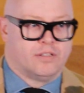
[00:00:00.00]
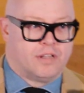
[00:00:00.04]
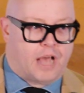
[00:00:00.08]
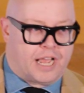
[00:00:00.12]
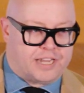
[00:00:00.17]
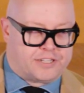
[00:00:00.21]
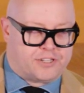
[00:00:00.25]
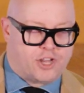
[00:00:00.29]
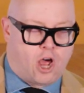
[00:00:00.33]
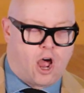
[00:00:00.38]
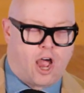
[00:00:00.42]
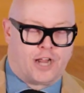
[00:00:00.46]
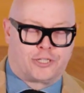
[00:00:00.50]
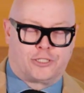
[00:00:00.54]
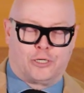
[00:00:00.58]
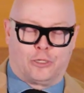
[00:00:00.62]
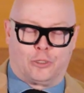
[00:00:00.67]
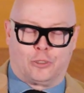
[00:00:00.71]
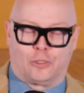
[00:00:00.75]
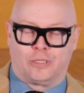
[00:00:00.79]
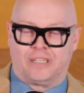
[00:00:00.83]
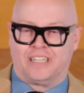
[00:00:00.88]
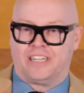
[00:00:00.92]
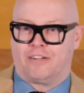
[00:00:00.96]
I talked
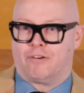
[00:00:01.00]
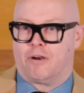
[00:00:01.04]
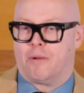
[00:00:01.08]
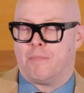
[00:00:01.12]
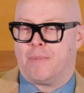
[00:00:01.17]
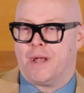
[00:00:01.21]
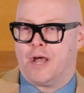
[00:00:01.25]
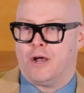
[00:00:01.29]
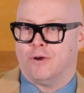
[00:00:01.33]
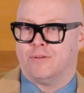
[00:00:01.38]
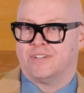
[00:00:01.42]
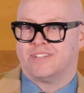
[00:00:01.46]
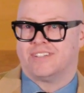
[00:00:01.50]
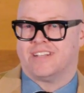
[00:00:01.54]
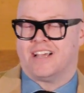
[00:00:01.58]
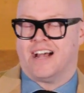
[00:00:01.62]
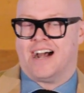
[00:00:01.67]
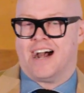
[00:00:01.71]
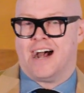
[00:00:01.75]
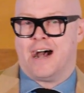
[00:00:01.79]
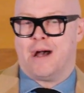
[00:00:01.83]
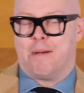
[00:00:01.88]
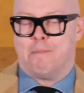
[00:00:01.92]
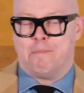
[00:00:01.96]
earlier about
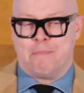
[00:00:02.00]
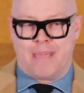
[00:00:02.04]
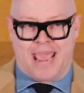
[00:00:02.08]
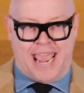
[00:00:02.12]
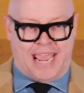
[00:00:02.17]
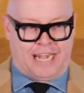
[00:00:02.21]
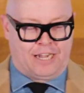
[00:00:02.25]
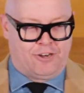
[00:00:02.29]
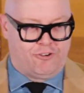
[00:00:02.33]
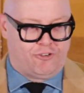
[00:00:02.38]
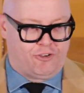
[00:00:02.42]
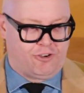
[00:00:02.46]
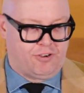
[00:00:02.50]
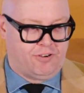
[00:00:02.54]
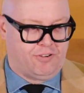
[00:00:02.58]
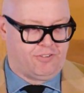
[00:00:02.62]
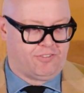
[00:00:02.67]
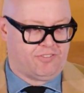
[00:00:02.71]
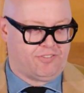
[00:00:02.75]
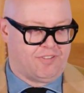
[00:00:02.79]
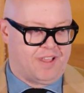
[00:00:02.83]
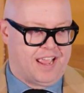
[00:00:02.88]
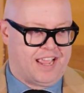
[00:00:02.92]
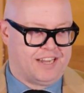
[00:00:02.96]

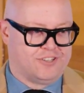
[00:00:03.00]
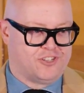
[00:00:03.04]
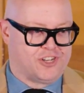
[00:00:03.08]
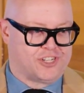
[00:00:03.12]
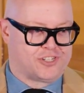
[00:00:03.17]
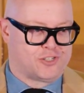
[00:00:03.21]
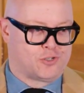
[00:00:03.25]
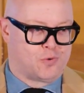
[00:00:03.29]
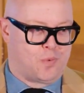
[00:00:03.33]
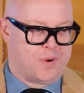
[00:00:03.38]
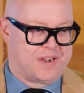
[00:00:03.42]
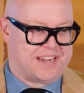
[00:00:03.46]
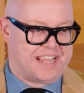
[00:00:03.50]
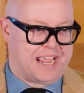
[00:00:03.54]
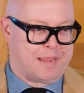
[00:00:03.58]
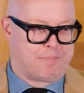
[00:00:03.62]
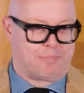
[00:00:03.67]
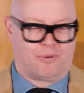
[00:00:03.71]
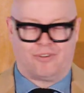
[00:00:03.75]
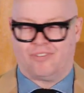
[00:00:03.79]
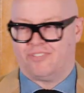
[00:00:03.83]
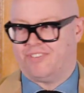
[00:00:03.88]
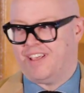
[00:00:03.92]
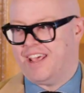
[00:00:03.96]
managers and just
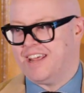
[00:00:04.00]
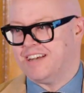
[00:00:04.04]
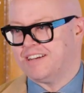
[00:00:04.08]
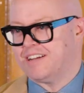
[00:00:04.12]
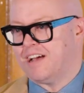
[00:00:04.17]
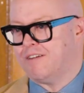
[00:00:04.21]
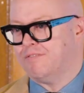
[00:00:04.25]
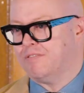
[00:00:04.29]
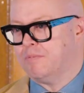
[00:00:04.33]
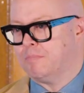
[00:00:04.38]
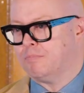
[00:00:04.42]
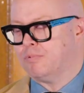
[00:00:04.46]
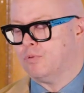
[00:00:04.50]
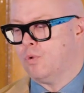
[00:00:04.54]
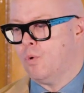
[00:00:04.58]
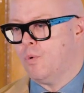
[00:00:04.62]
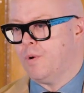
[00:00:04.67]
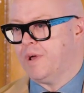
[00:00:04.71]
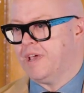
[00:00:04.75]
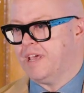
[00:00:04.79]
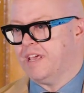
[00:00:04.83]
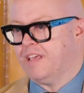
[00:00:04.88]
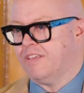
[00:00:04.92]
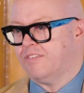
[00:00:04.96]
28% of
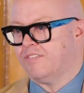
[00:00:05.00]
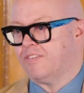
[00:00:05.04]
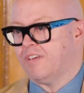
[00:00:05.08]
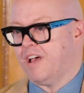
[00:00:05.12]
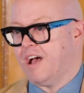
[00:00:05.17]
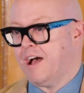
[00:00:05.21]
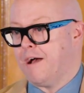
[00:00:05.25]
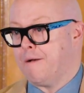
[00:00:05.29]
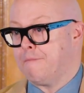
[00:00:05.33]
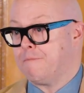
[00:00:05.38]
employees